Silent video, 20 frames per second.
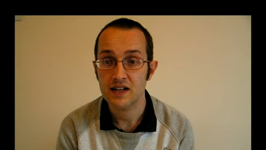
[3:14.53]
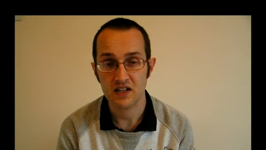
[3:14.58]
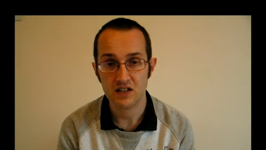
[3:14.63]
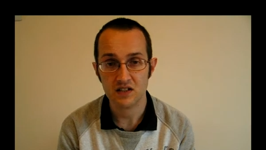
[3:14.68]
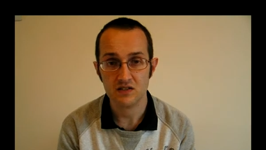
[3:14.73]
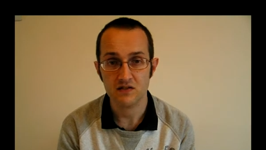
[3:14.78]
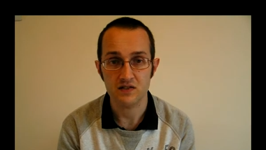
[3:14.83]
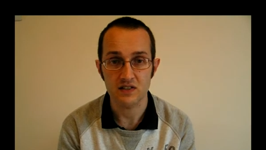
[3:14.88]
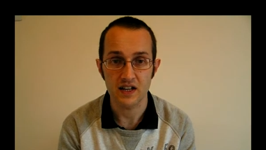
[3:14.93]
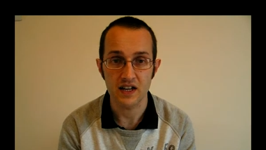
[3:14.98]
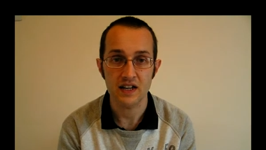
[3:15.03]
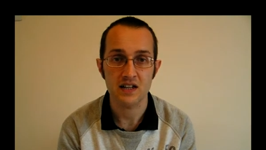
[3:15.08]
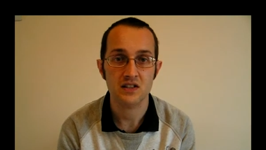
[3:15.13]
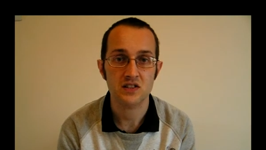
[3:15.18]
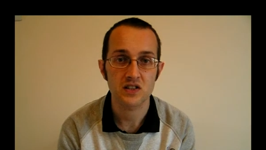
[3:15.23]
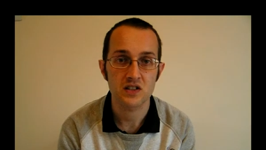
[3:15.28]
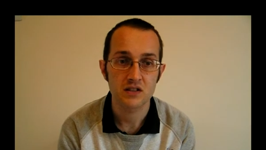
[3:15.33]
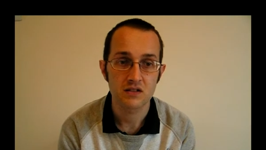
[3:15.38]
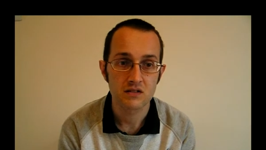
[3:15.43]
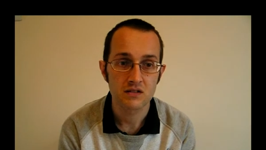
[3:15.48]
Because of
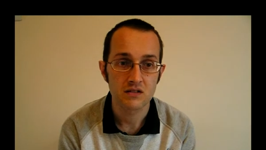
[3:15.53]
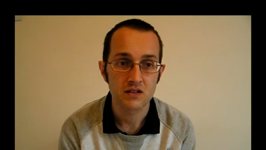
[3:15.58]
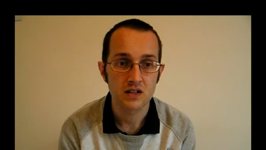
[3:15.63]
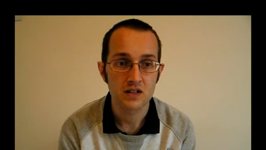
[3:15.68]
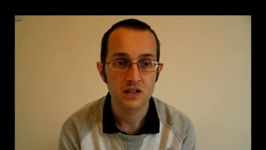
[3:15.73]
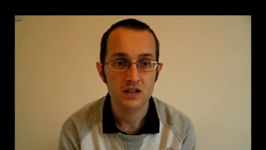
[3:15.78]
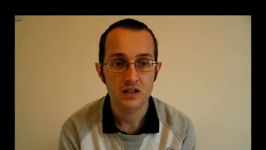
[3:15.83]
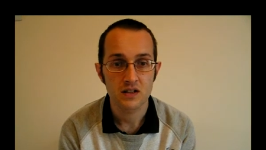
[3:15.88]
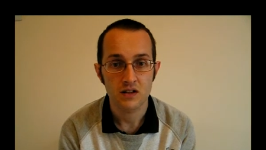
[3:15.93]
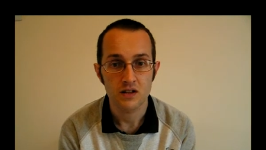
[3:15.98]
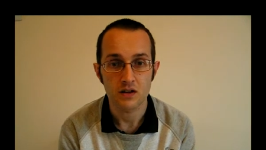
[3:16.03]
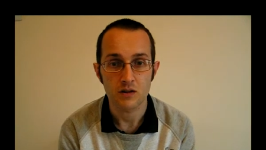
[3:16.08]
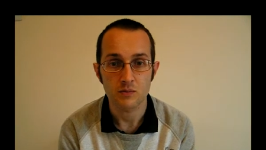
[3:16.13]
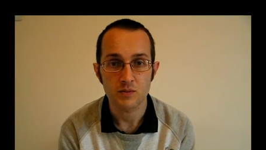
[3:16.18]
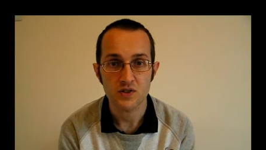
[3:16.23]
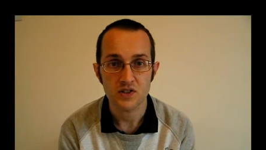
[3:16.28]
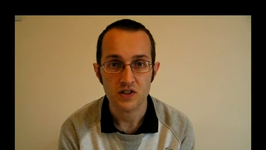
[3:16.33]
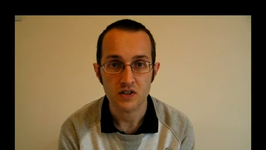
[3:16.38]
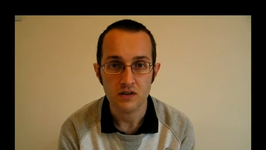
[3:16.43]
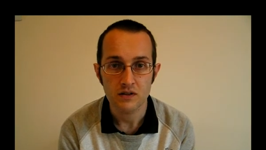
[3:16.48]
that
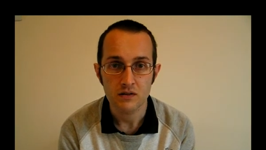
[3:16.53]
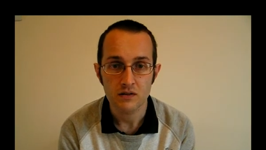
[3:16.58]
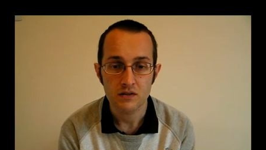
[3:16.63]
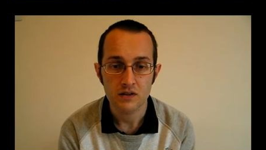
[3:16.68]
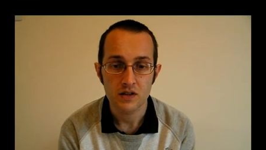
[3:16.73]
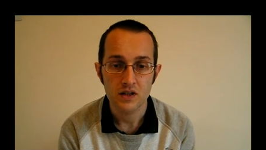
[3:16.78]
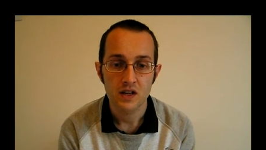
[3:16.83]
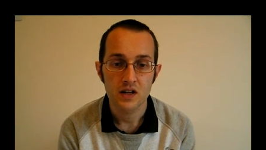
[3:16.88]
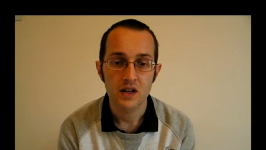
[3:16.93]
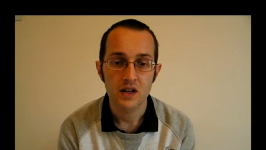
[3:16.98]
option,